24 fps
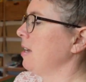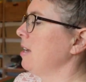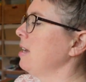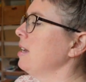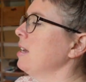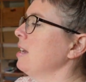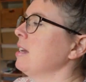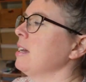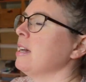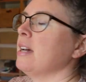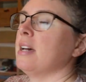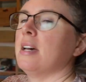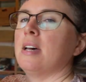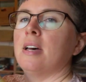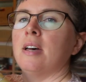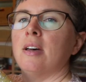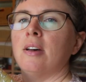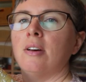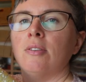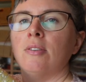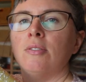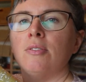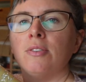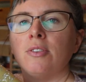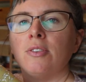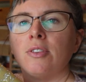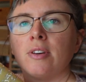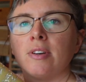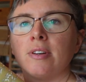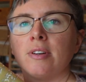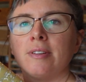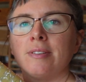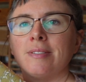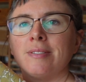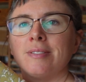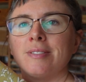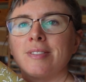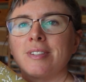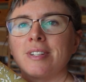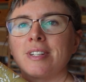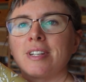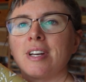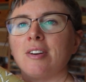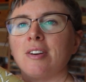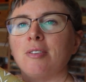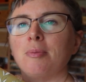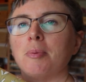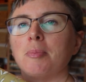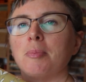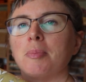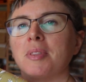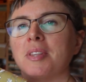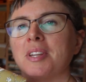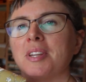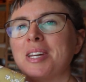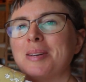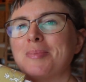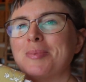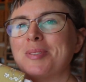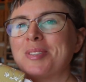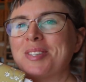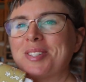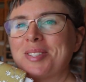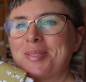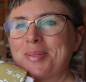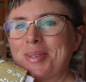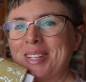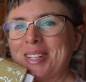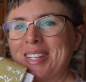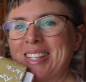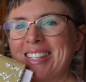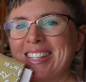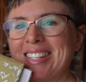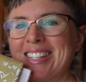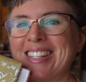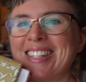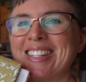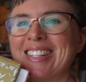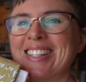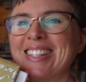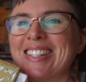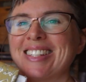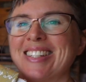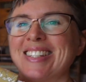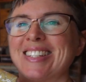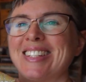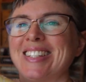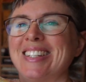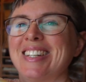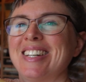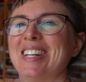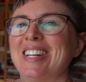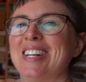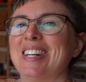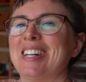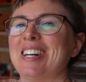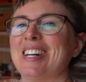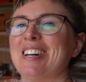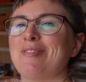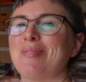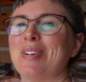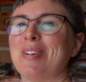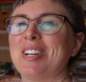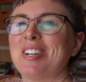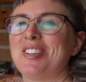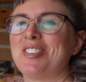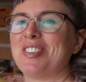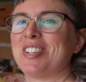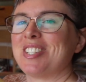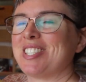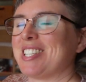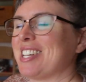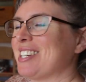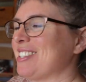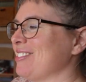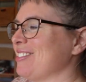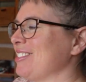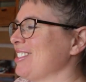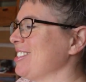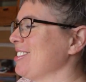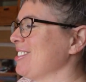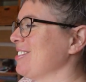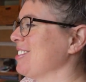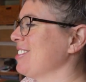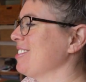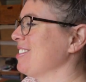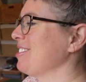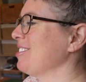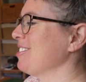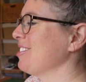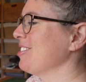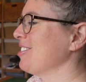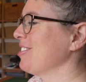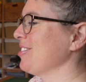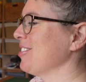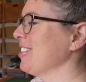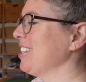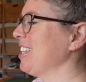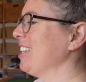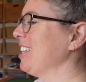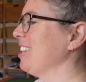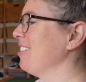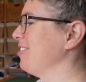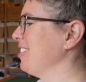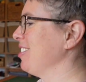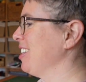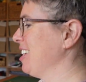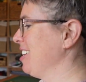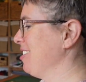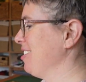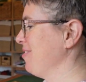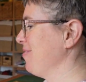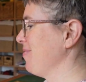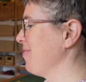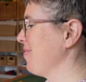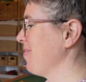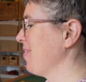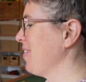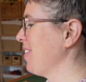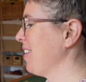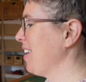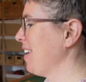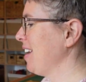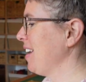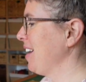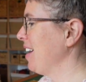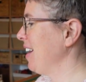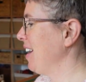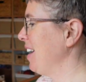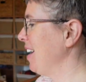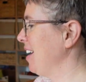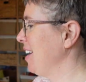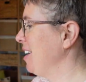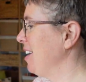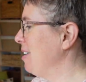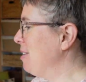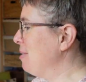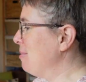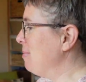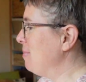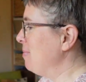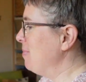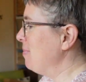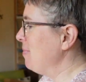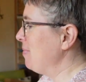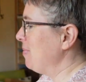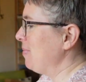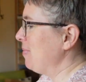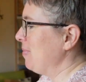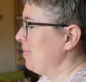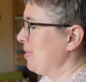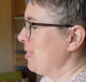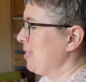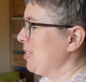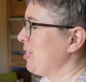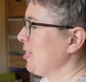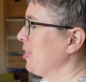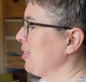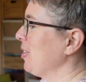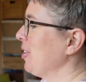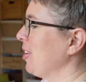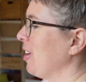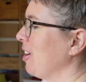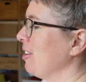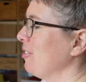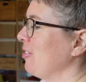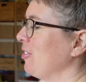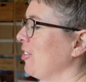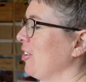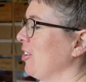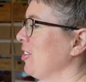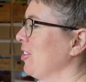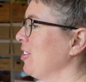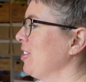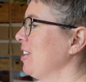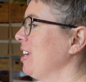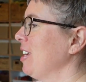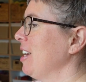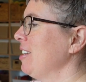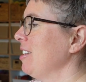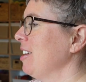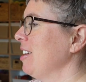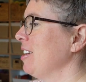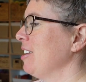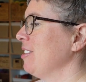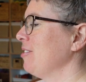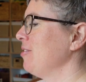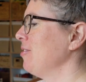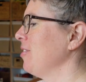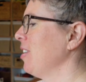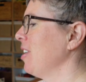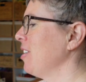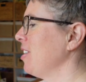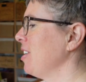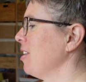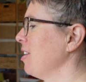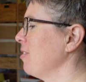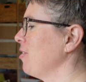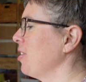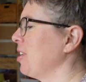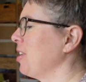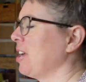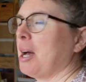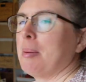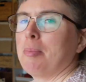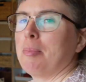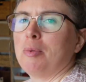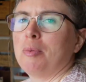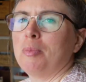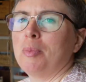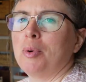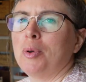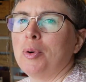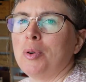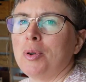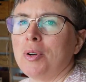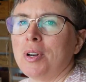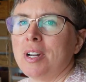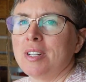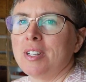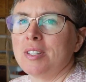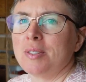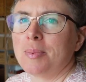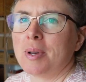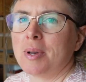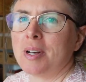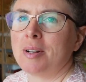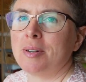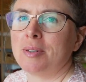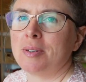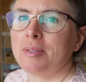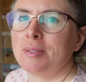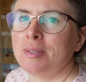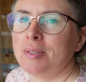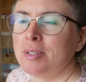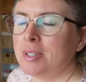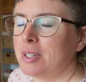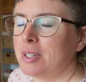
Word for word: And I can't remember the name of this one. I've made a dress out of this one. It's really lovely. Um, so I've got, and I've, I think I've got a couple more as well